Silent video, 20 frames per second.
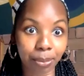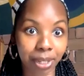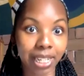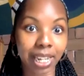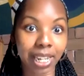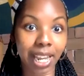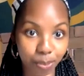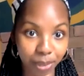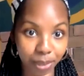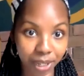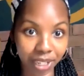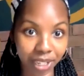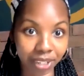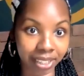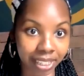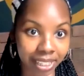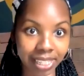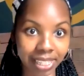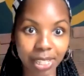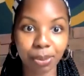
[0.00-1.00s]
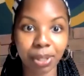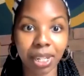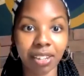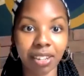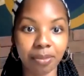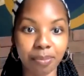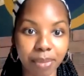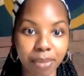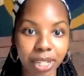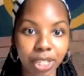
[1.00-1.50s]
we have periods, we
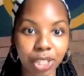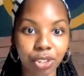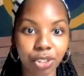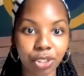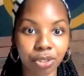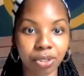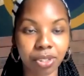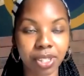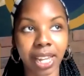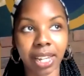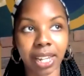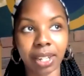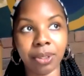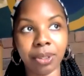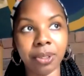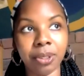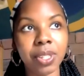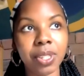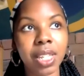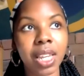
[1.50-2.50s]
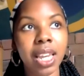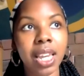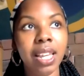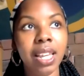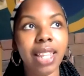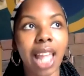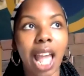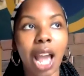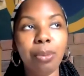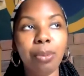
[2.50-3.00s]
have menstrual cycles.
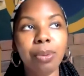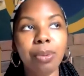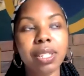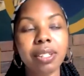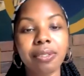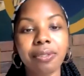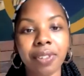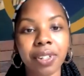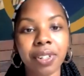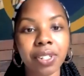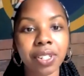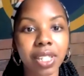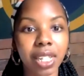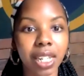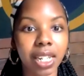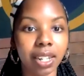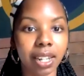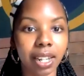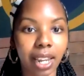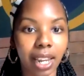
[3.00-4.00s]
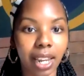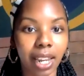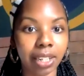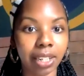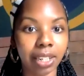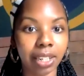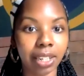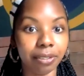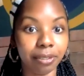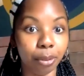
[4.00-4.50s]
That was the first
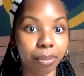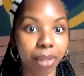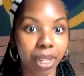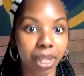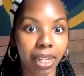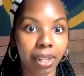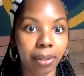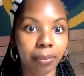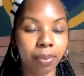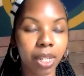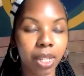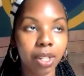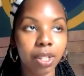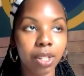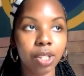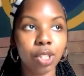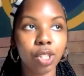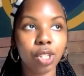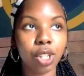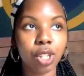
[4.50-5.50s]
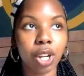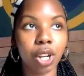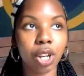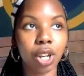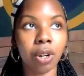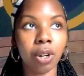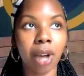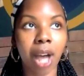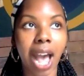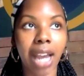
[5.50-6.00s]
indicator for me.
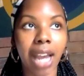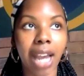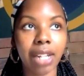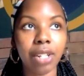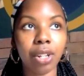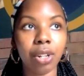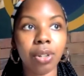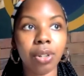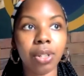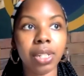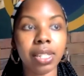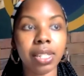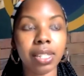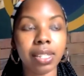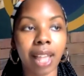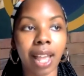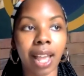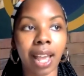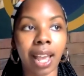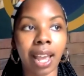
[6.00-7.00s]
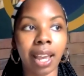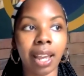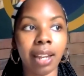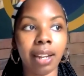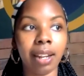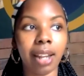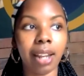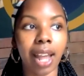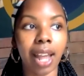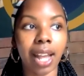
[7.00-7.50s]
So I noticed
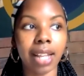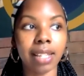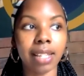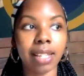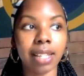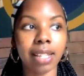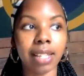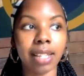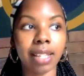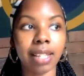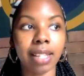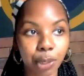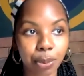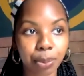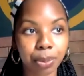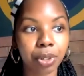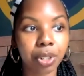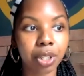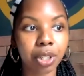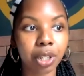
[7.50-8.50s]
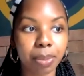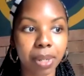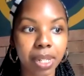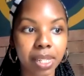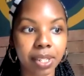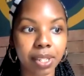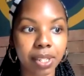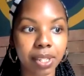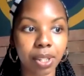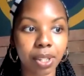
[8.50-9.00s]
that as an entrepreneur and a
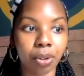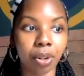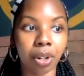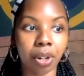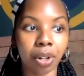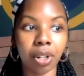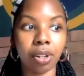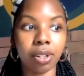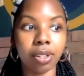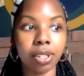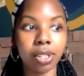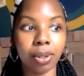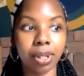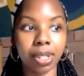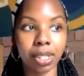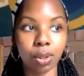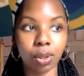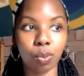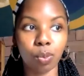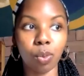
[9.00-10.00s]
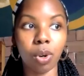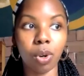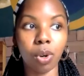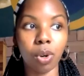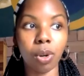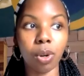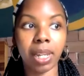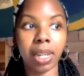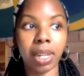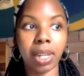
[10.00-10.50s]
business owner, and also as a
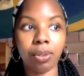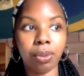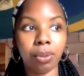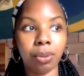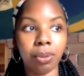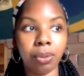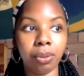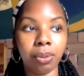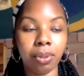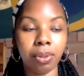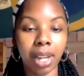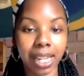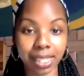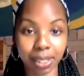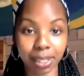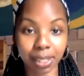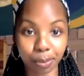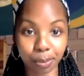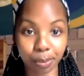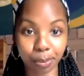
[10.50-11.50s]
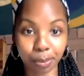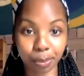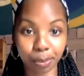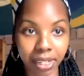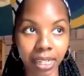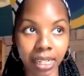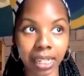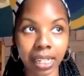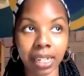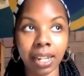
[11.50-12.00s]
woman who has a
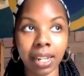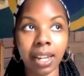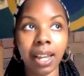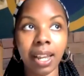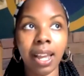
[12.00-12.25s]
period,